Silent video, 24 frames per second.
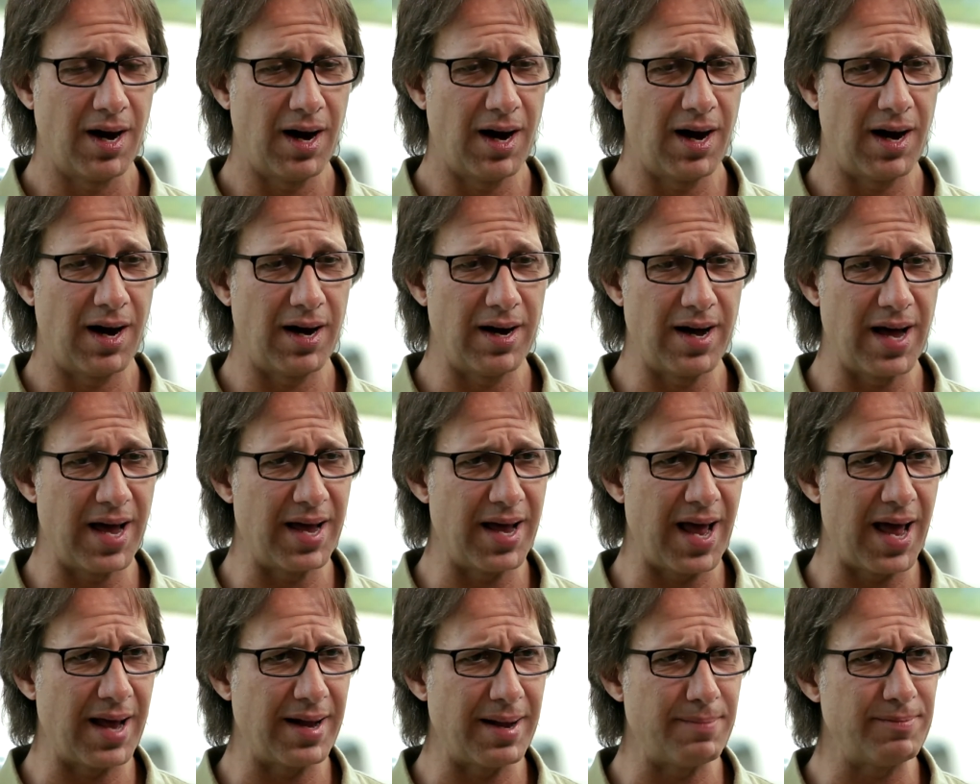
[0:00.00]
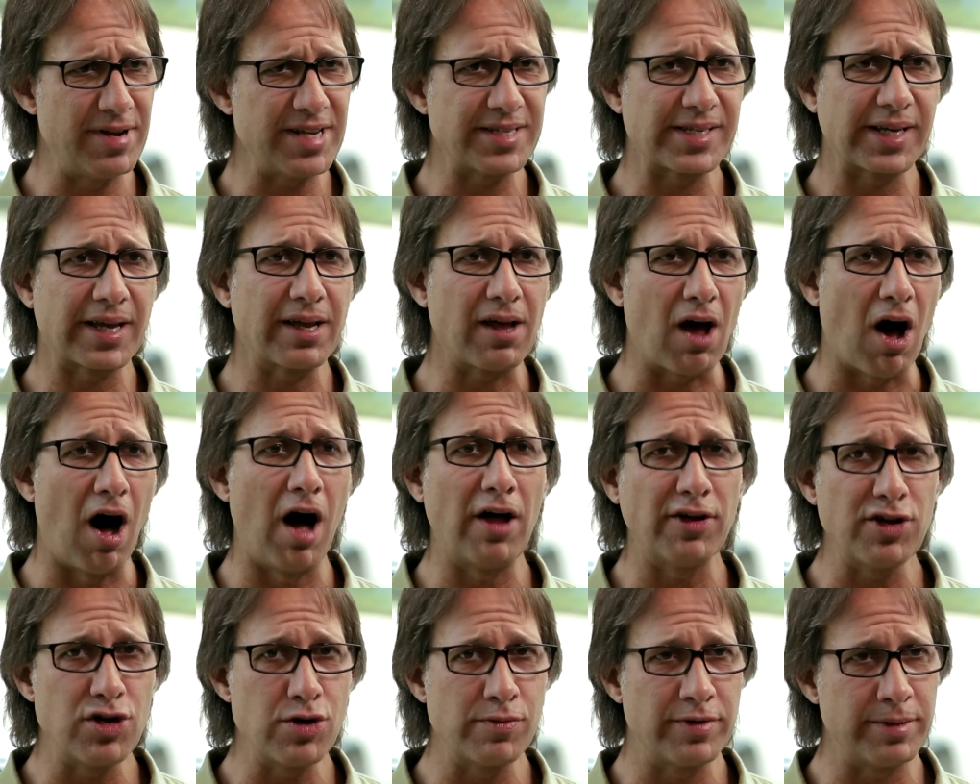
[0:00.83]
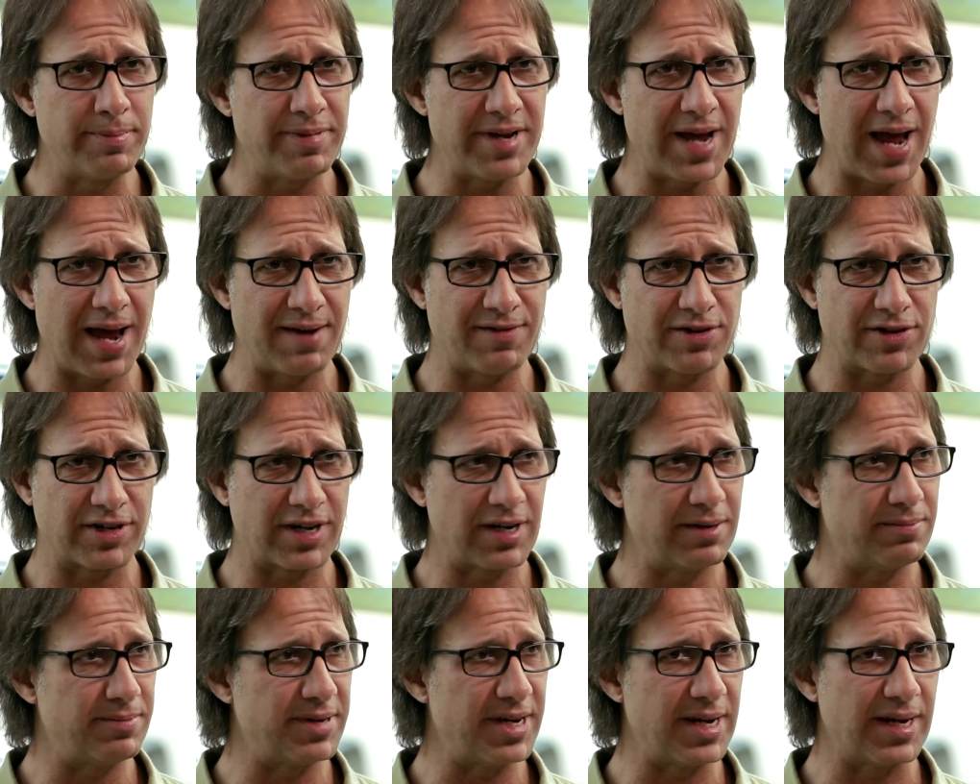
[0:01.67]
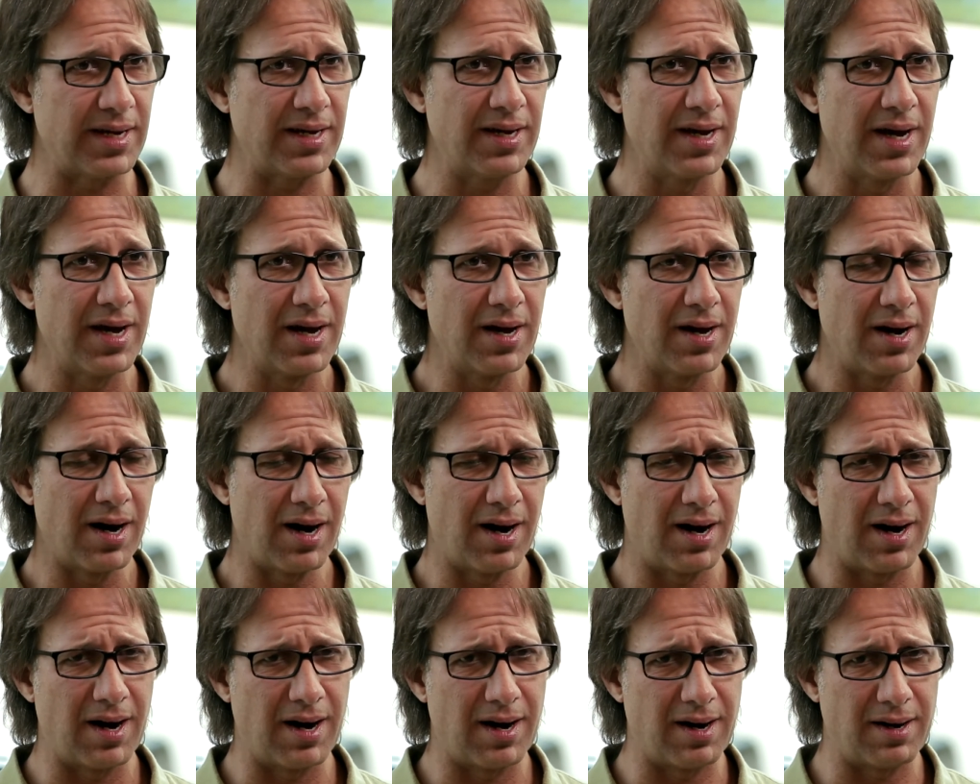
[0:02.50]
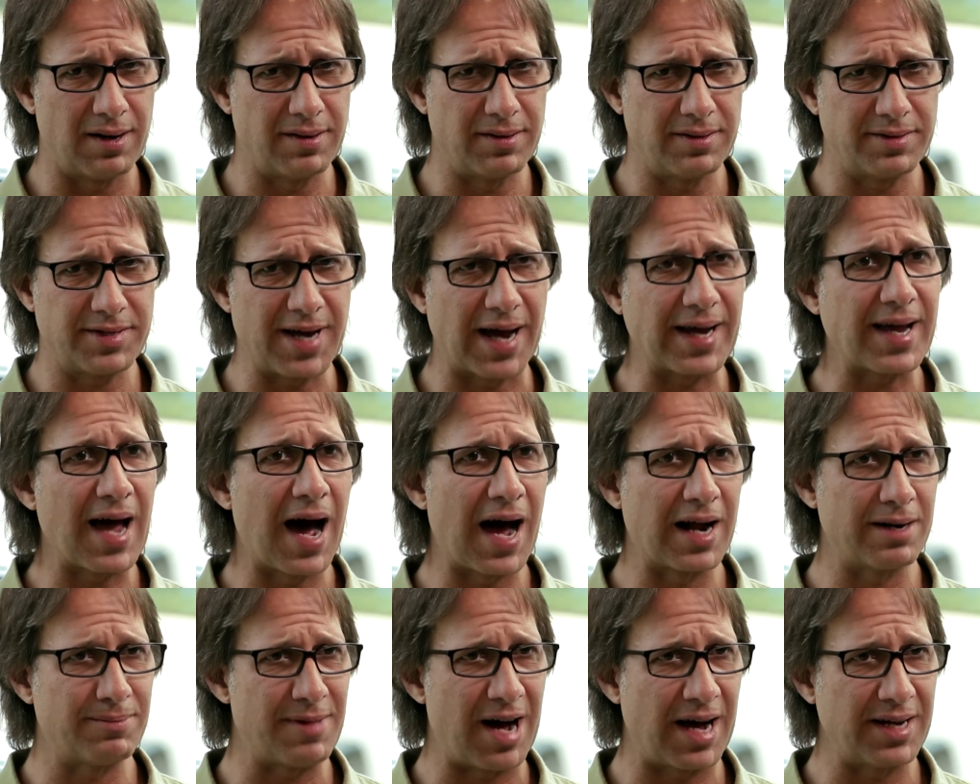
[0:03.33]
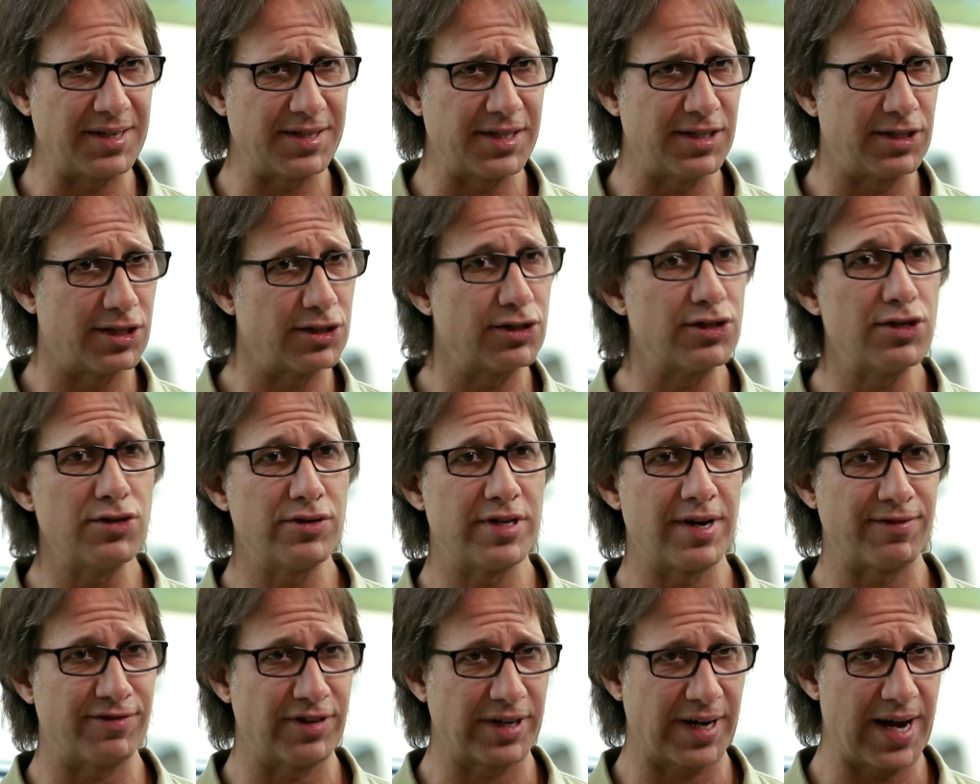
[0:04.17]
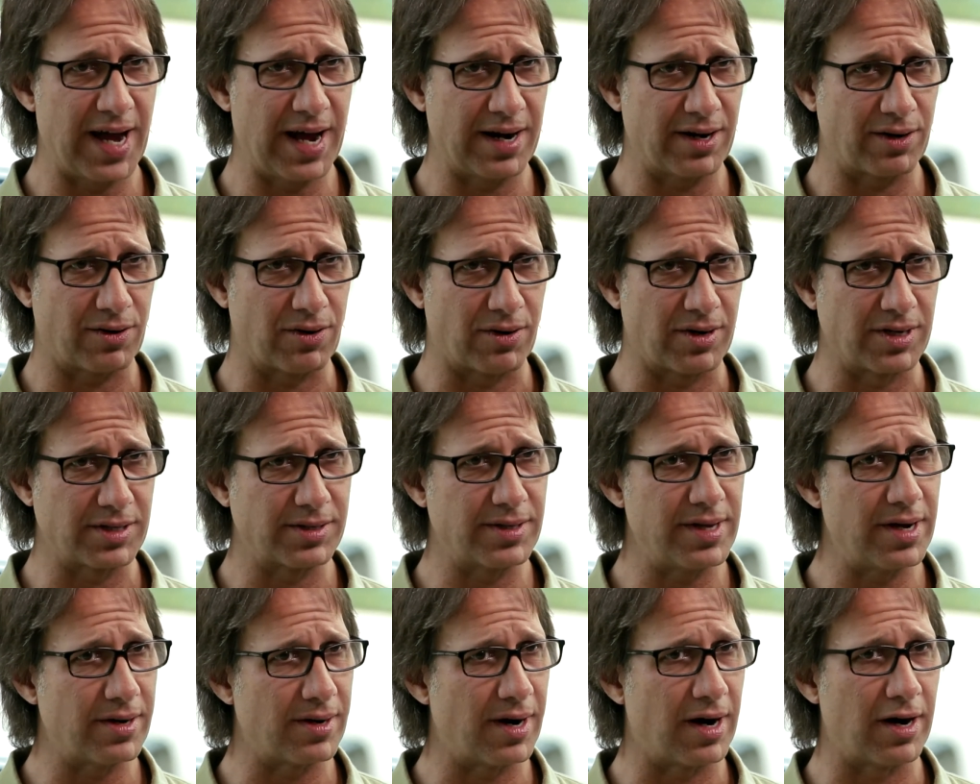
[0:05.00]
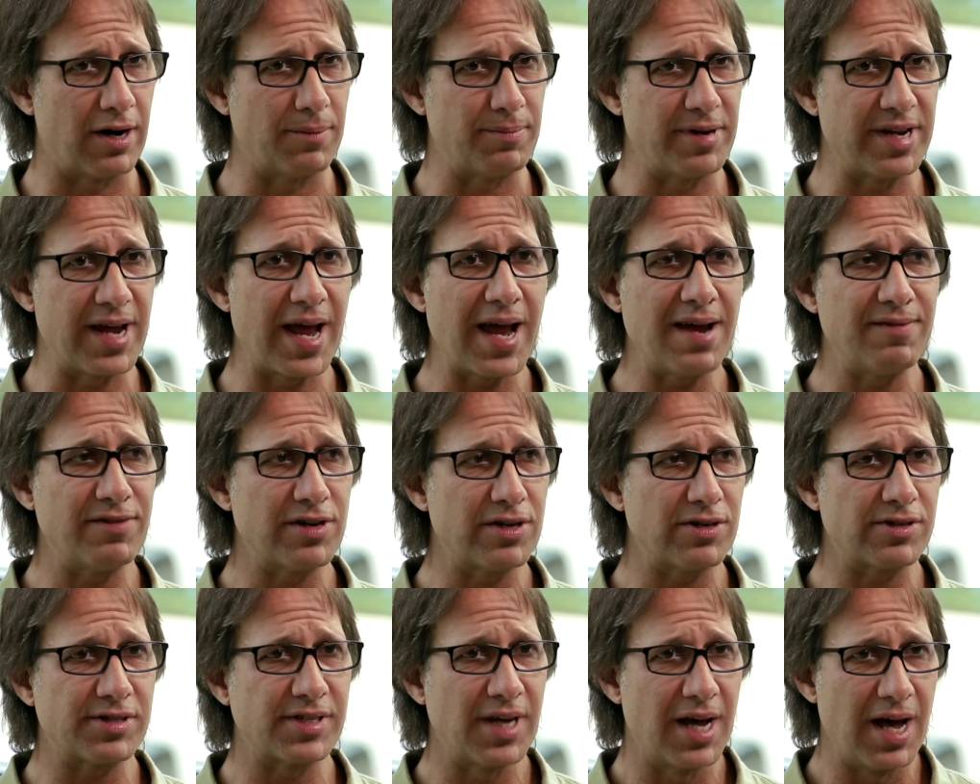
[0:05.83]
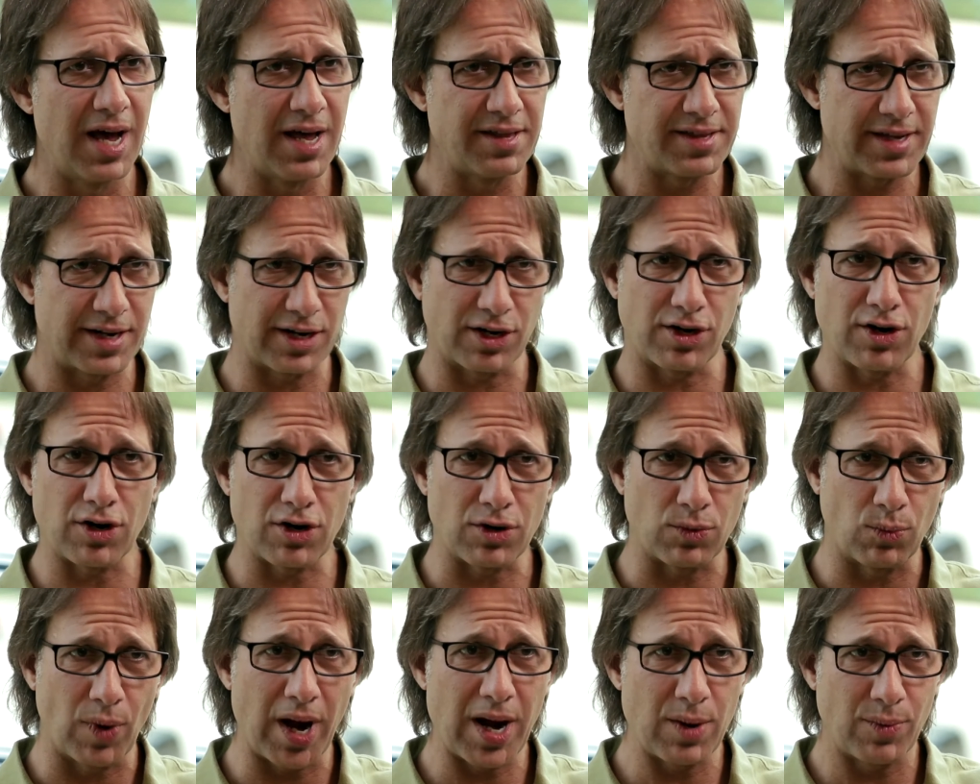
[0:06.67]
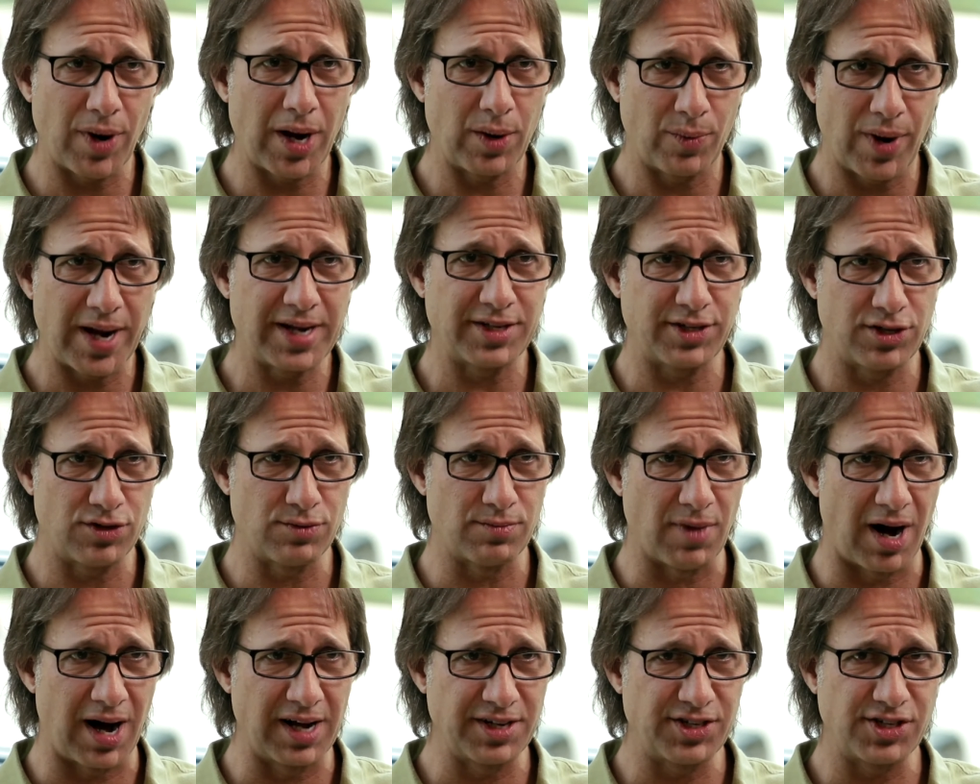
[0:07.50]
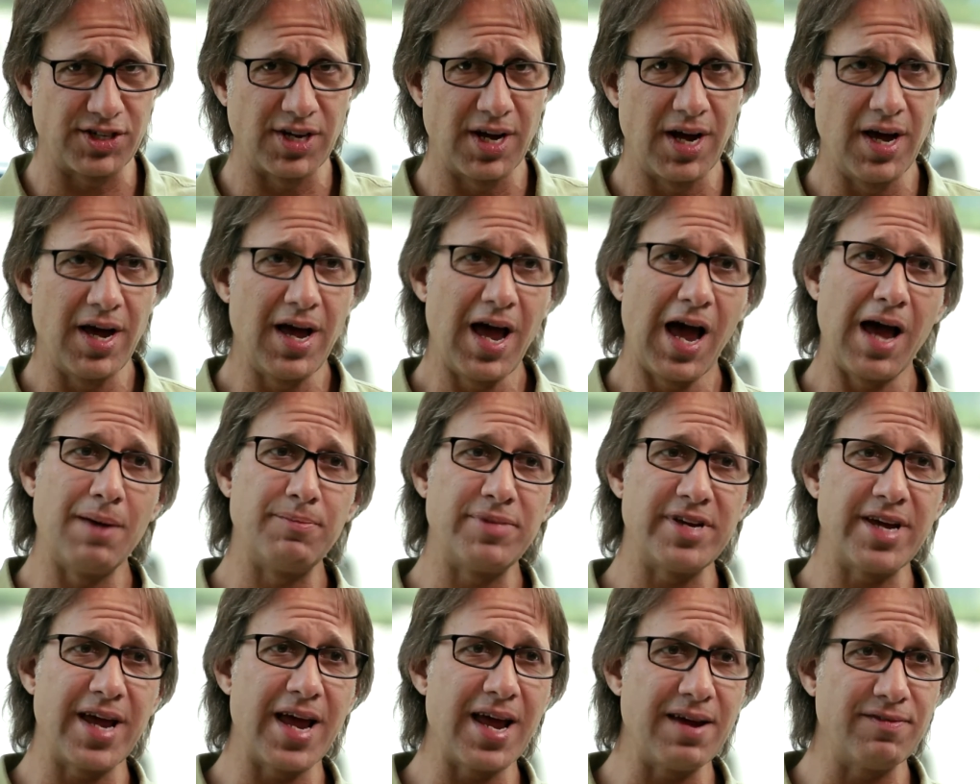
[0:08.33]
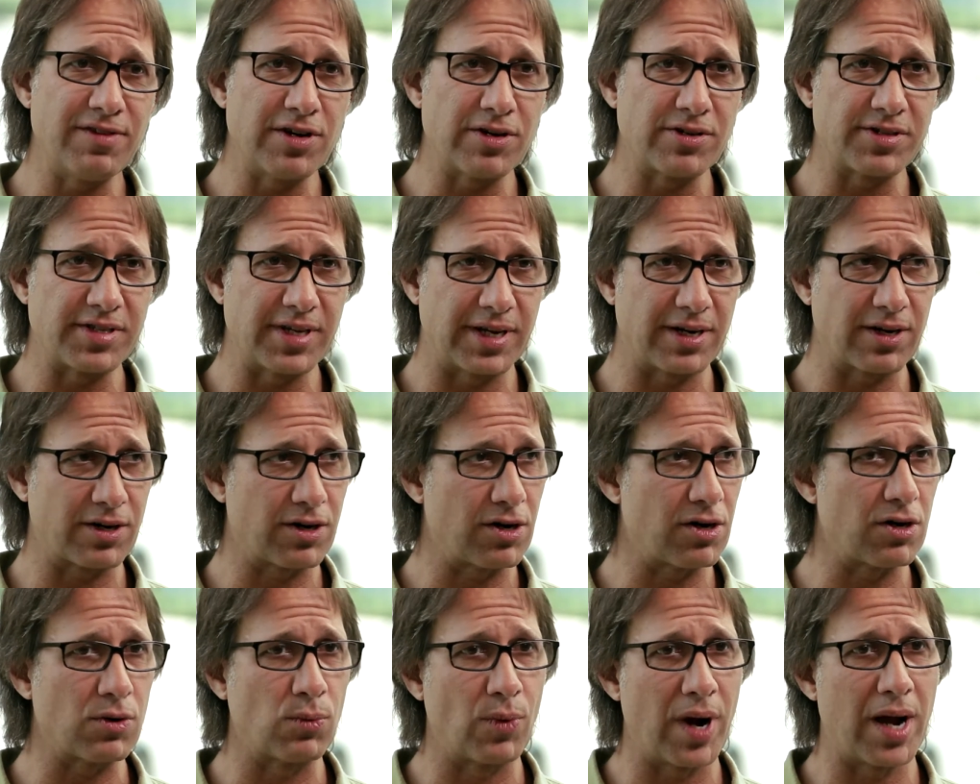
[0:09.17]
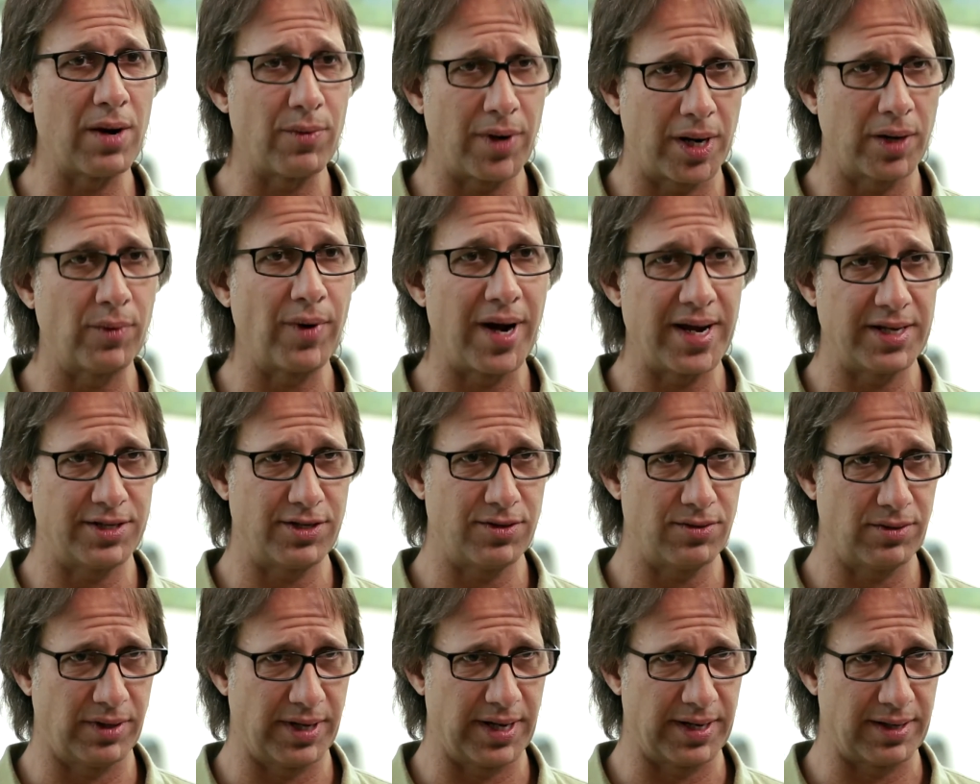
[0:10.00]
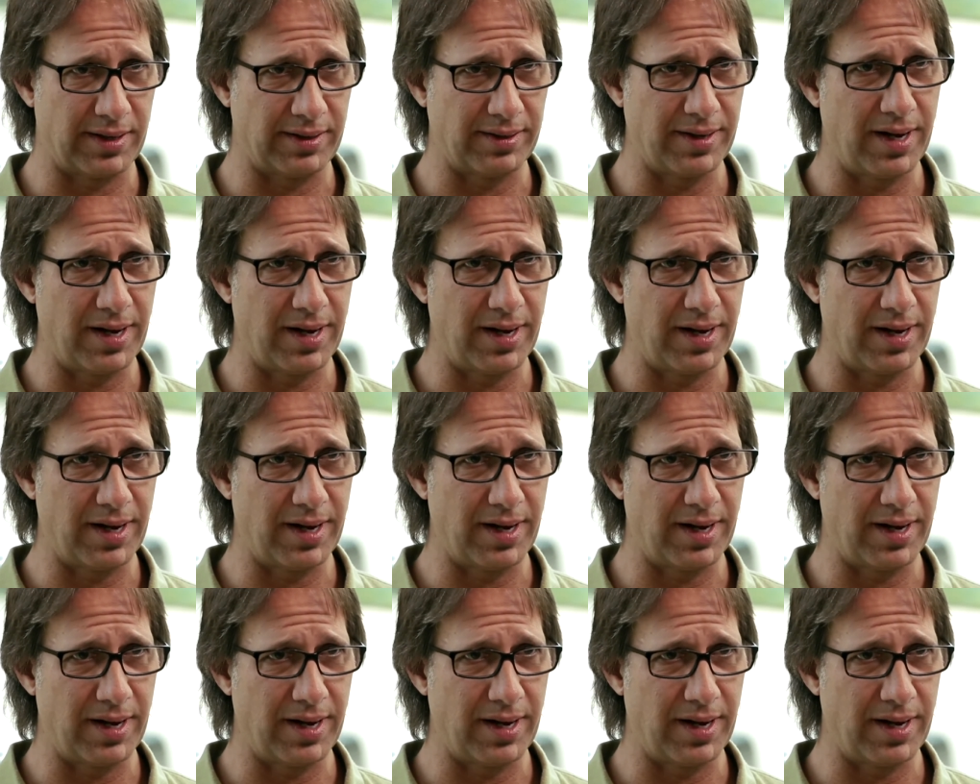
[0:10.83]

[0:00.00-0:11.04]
Uh, and, and, basically all human behavior can be uh, dichotomized into two different categories. There are behaviors that occur way, way, way too much and behaviors that occur way, way, way too little.